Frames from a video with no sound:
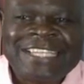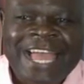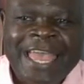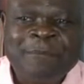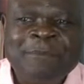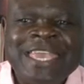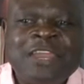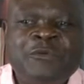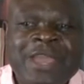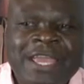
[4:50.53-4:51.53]

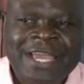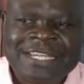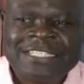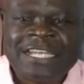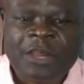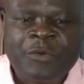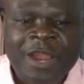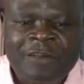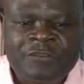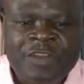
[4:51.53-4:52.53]
midway culture would
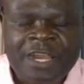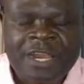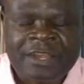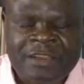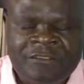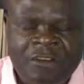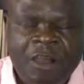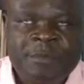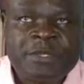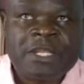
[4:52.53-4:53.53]
have
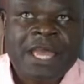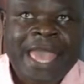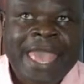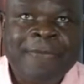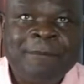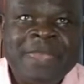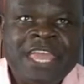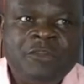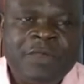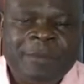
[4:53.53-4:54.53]
developed, a
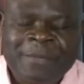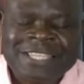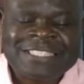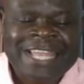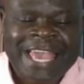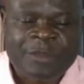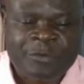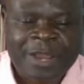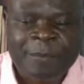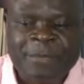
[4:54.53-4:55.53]
midway baseline
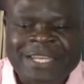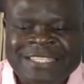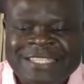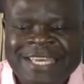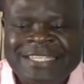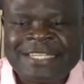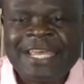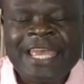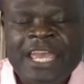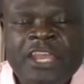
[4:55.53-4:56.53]
would have been set
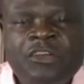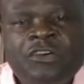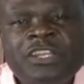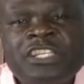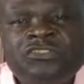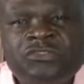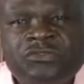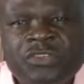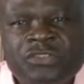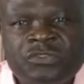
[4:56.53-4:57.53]
in all these
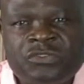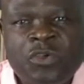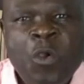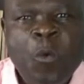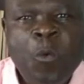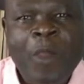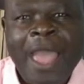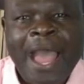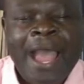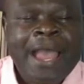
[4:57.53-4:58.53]
situations
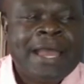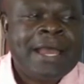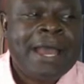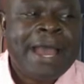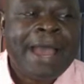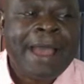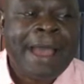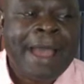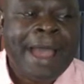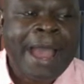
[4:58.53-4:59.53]
where
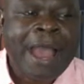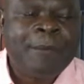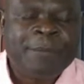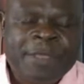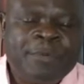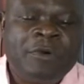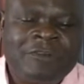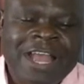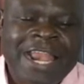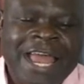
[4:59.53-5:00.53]
people of
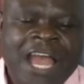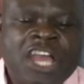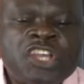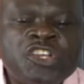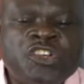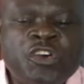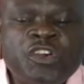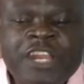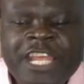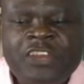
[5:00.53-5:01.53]
color
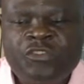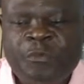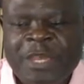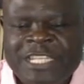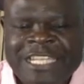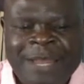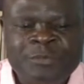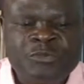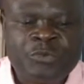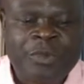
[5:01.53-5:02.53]
don't need to measure up
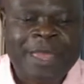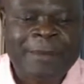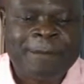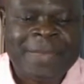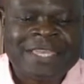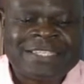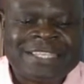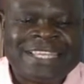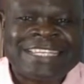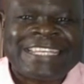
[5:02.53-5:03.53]
to a measure
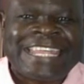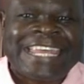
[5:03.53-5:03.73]
that they